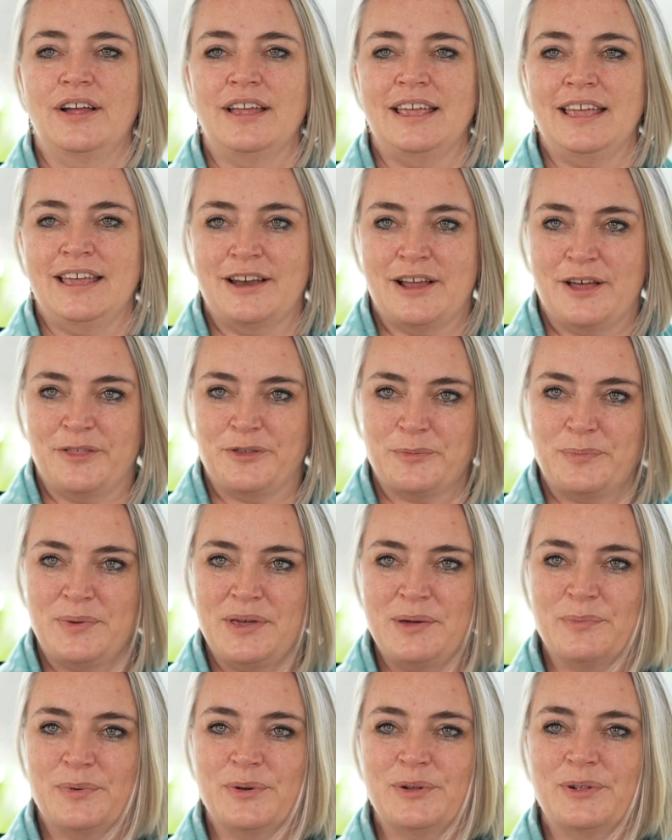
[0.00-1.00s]
in other
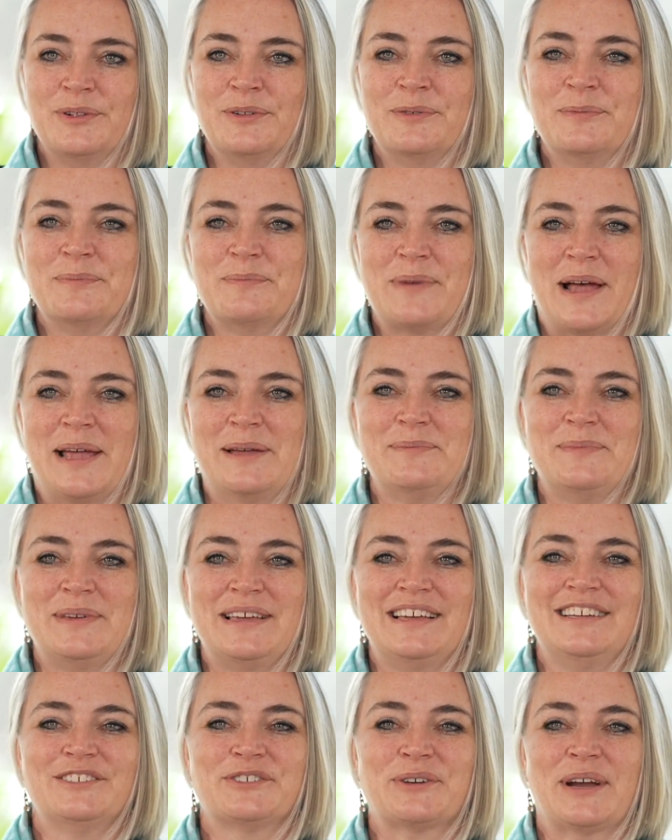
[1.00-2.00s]
people might
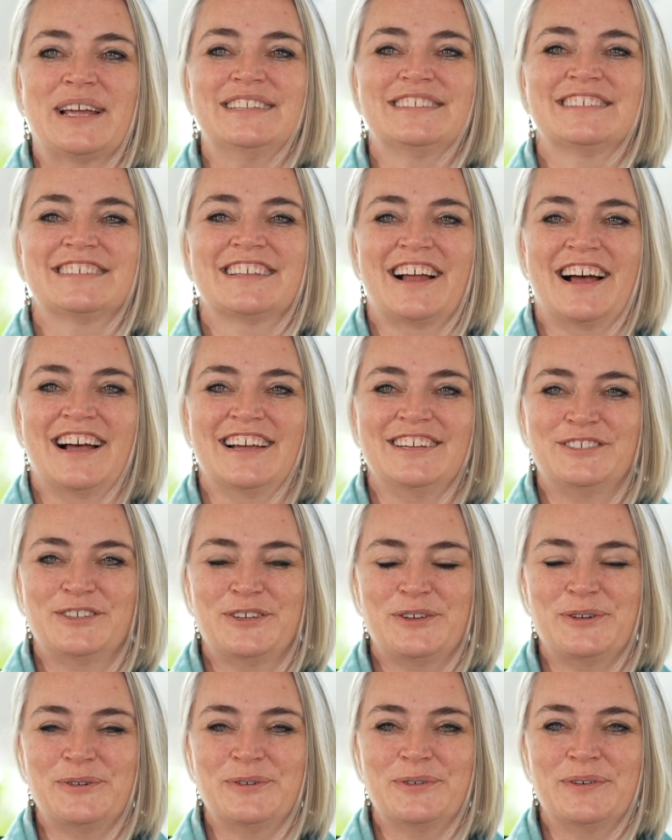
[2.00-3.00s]
be traits that I
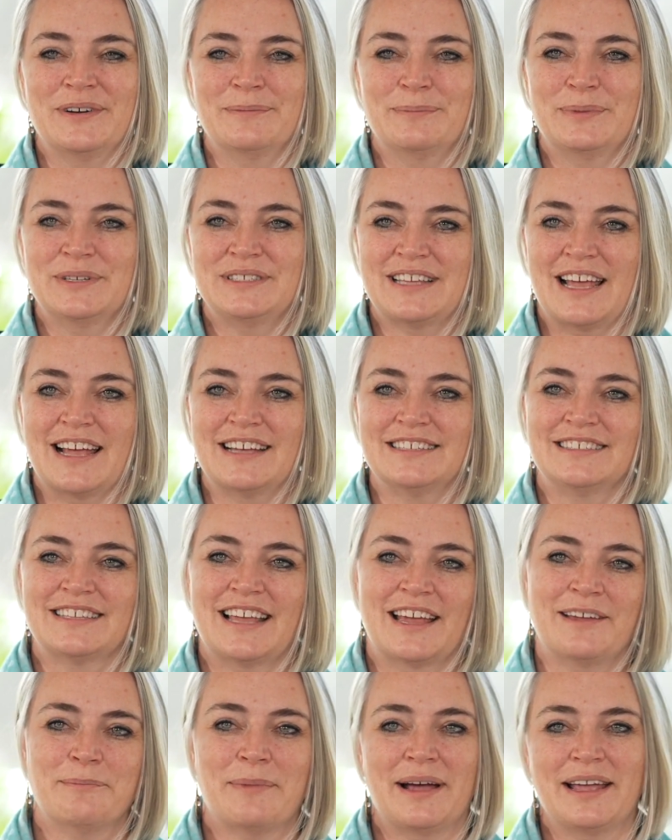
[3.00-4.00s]
too possess
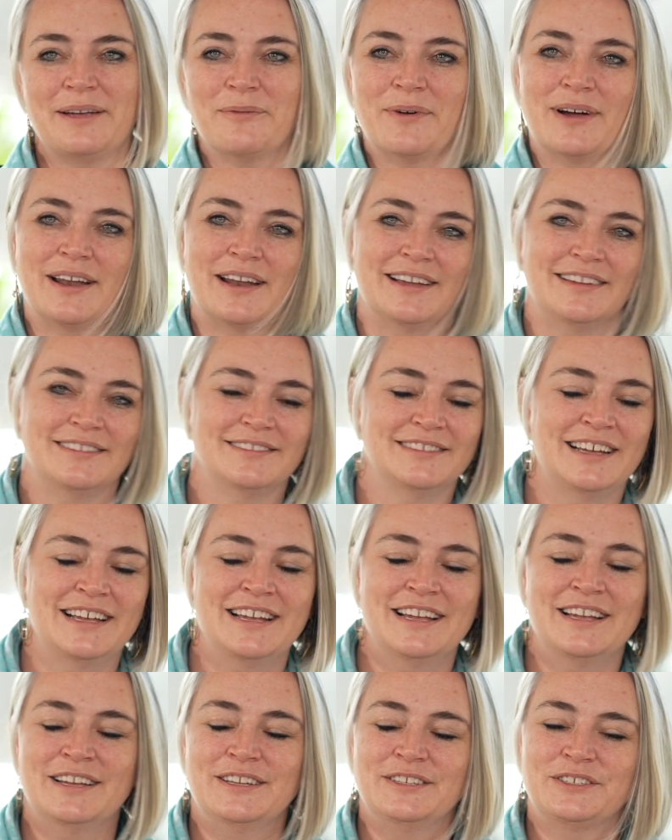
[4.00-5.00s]
and might want to
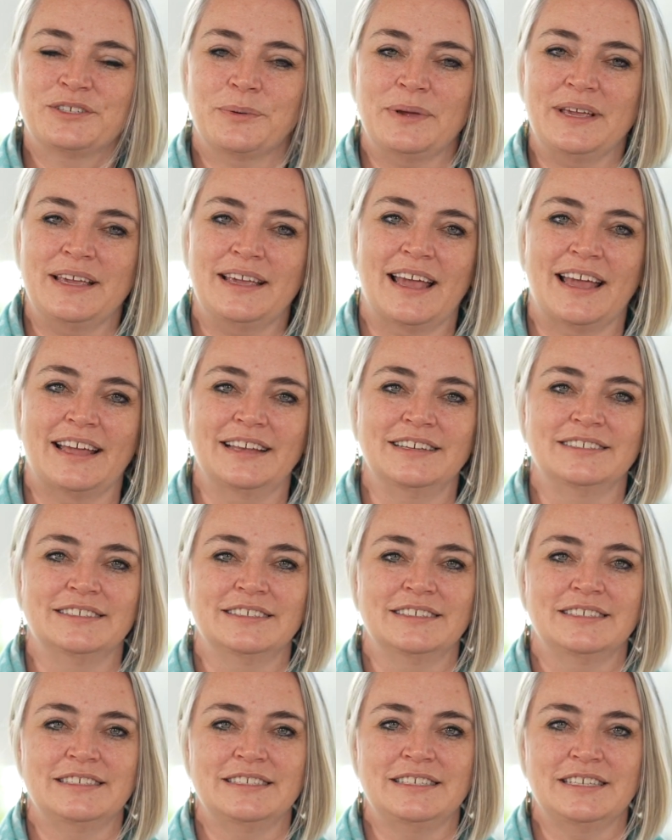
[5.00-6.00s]
tweak
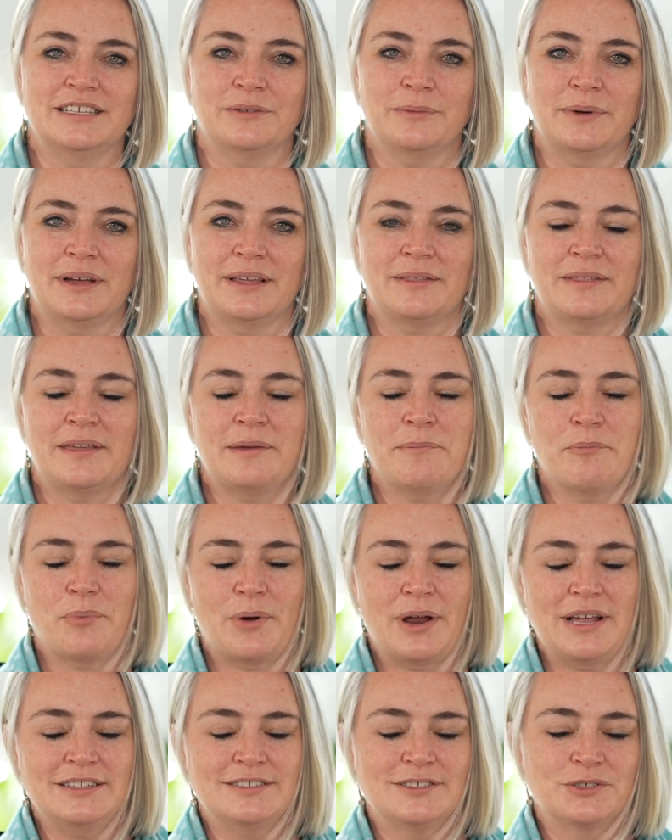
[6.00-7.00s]
and deal with,
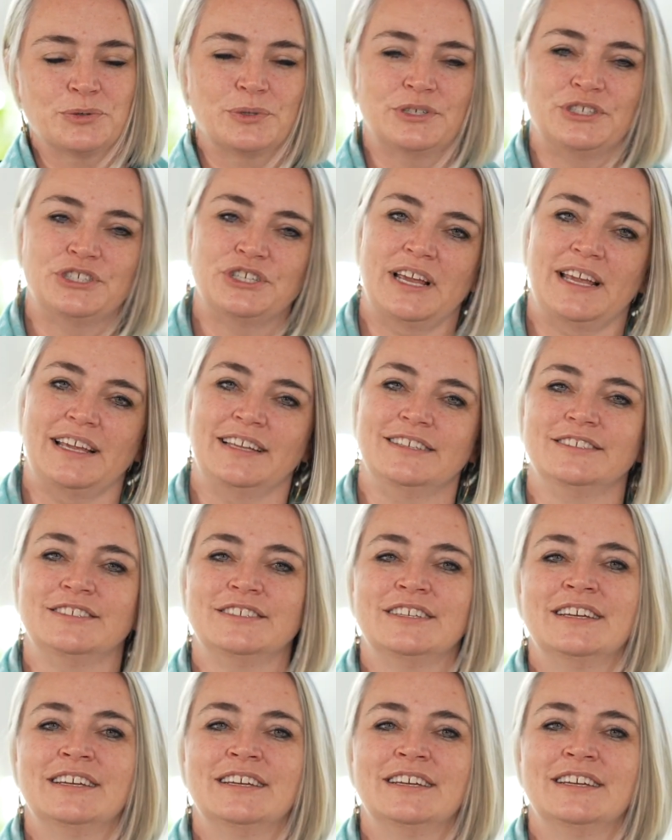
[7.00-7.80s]
embrace, or change.